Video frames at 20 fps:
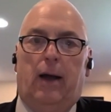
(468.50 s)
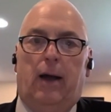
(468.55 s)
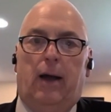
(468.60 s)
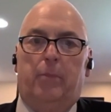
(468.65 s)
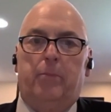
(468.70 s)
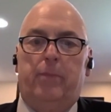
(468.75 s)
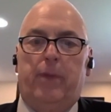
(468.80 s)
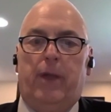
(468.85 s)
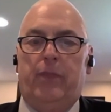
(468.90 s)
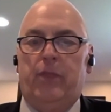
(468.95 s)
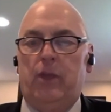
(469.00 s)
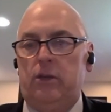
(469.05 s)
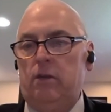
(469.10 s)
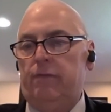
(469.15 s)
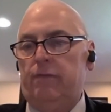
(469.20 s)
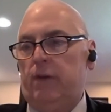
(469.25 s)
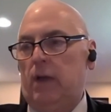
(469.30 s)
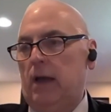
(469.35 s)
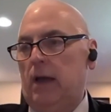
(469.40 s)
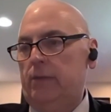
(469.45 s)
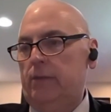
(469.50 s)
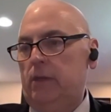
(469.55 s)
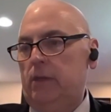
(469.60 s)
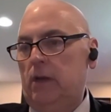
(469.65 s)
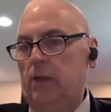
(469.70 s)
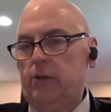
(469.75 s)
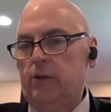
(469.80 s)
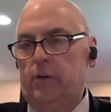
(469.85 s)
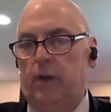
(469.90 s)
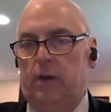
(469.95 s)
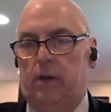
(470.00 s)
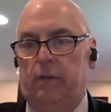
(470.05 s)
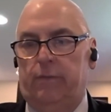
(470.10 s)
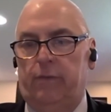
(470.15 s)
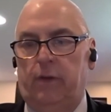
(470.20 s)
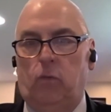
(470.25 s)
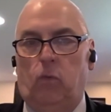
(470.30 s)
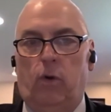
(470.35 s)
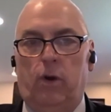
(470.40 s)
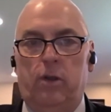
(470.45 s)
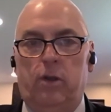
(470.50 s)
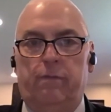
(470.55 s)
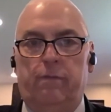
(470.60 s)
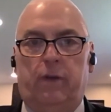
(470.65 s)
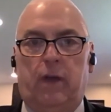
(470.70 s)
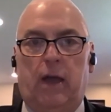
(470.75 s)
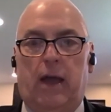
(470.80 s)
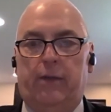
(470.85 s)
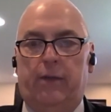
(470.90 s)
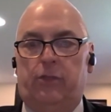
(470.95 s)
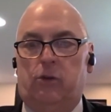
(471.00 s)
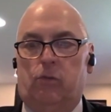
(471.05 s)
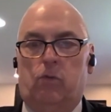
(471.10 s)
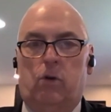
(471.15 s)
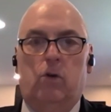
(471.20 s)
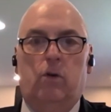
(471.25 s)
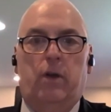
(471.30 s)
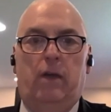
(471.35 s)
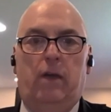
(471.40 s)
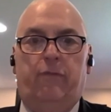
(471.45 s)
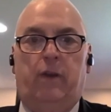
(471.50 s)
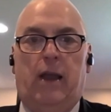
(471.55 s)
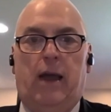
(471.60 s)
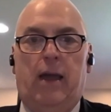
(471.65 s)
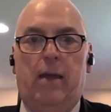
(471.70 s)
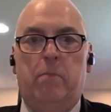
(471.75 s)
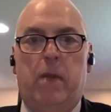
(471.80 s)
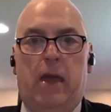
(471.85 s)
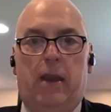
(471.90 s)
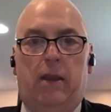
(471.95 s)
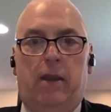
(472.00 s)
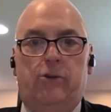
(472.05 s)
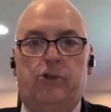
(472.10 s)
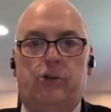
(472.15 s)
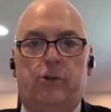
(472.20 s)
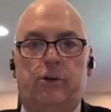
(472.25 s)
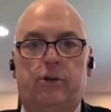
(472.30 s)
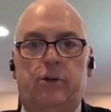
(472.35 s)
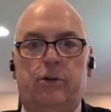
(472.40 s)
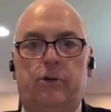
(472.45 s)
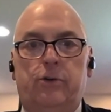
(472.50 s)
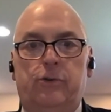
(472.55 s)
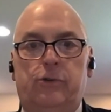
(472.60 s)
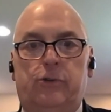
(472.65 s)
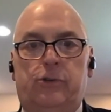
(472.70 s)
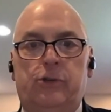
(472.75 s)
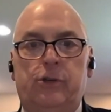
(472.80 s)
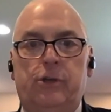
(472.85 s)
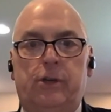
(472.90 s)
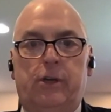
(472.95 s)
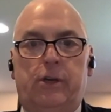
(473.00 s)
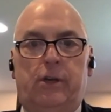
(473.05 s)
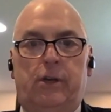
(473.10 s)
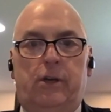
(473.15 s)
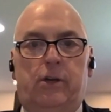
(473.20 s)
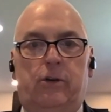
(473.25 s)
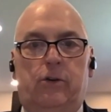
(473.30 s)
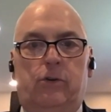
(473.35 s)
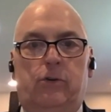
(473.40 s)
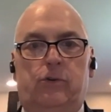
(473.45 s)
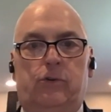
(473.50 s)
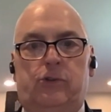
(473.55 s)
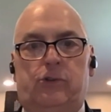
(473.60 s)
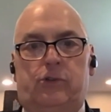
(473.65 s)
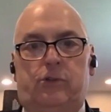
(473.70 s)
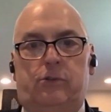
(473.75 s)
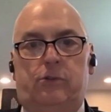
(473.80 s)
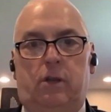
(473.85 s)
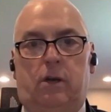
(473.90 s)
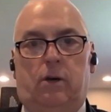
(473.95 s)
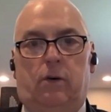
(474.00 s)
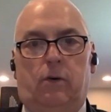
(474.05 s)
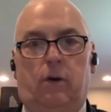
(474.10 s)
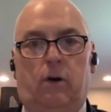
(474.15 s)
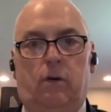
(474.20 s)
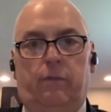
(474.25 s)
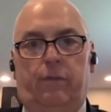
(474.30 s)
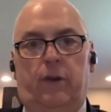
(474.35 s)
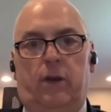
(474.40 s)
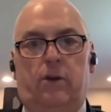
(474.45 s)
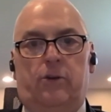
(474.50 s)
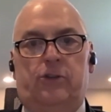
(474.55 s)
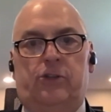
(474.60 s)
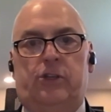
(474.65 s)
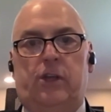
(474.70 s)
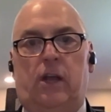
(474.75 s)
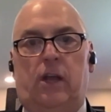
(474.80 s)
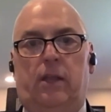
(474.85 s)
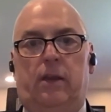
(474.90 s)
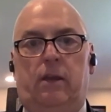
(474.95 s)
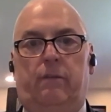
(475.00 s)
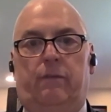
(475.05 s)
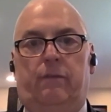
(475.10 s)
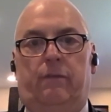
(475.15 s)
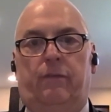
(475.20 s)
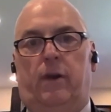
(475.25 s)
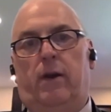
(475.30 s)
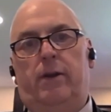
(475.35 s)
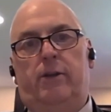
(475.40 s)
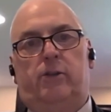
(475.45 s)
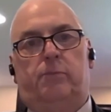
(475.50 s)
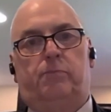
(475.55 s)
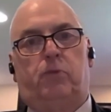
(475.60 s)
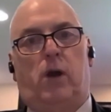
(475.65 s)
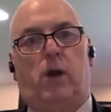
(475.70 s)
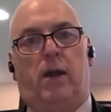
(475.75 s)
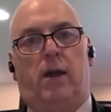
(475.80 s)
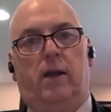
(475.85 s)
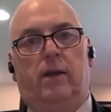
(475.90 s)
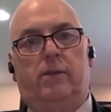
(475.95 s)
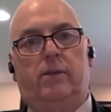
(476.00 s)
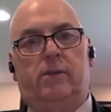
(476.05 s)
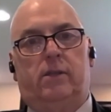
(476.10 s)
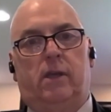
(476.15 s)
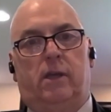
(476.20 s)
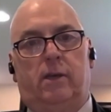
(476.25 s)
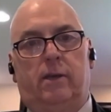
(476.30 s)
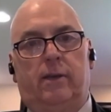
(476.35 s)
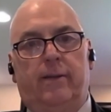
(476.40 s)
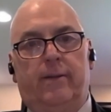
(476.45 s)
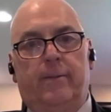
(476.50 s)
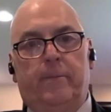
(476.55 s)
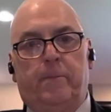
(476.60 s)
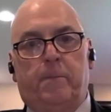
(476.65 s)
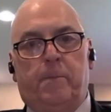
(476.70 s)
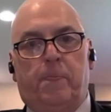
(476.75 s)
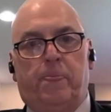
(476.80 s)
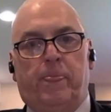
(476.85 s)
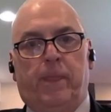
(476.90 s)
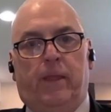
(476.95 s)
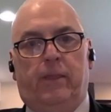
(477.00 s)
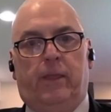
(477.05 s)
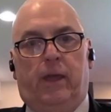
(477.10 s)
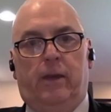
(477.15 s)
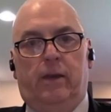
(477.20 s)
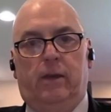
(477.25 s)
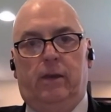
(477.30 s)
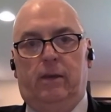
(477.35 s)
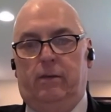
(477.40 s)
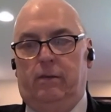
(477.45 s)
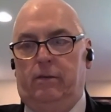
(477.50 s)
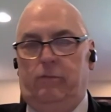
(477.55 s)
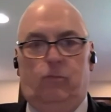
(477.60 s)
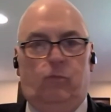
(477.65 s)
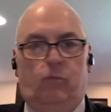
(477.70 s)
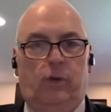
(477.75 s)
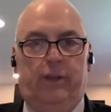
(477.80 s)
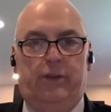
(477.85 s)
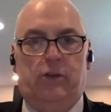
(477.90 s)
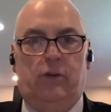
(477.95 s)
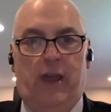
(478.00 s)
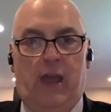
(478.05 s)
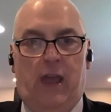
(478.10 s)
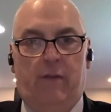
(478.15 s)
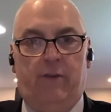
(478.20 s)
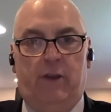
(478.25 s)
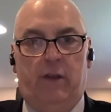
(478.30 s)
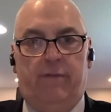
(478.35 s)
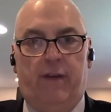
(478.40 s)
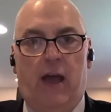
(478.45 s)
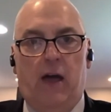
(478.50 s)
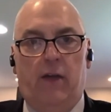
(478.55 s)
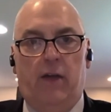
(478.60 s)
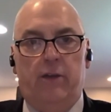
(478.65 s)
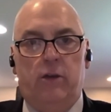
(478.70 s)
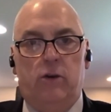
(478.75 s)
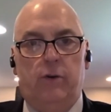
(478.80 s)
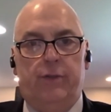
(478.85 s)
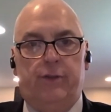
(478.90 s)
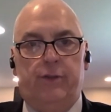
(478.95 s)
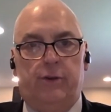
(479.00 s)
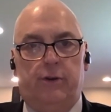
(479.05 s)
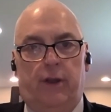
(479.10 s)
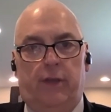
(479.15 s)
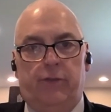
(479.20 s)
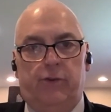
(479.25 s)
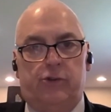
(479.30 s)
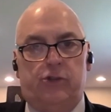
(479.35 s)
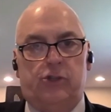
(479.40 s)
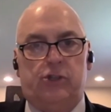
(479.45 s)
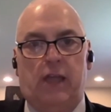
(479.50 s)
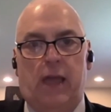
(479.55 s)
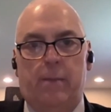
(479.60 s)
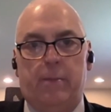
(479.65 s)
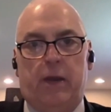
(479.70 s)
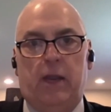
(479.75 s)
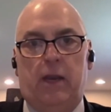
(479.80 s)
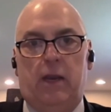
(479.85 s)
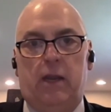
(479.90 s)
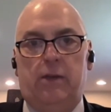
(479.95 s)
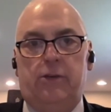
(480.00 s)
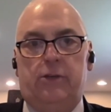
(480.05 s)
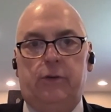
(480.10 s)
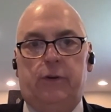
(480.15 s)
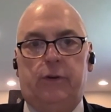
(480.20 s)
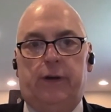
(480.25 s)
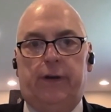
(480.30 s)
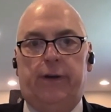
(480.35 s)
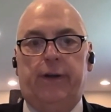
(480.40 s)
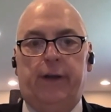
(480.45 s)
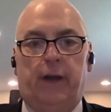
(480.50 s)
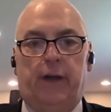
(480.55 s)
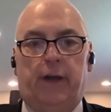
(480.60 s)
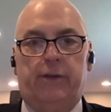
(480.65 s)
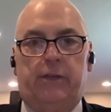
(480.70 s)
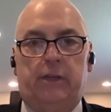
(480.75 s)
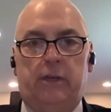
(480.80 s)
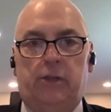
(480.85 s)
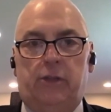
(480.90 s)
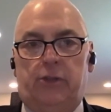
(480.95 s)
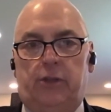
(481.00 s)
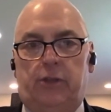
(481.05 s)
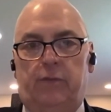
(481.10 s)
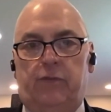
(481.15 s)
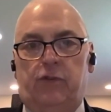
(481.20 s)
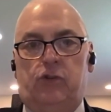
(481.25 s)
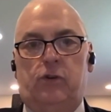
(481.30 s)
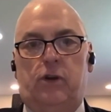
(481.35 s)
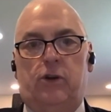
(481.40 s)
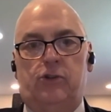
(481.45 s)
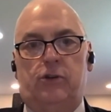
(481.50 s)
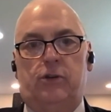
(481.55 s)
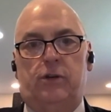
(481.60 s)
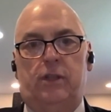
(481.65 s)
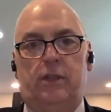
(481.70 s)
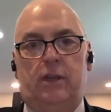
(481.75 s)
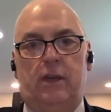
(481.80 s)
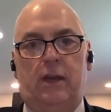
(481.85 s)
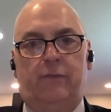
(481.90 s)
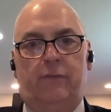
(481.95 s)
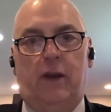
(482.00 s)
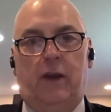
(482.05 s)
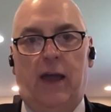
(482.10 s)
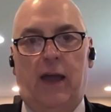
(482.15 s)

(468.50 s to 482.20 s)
And then you've got the other end of it where you've got the rogue F&I manager who's you know over here selling nefarious products that really don't have any value, and they're slamming it into a deal that they've structured in the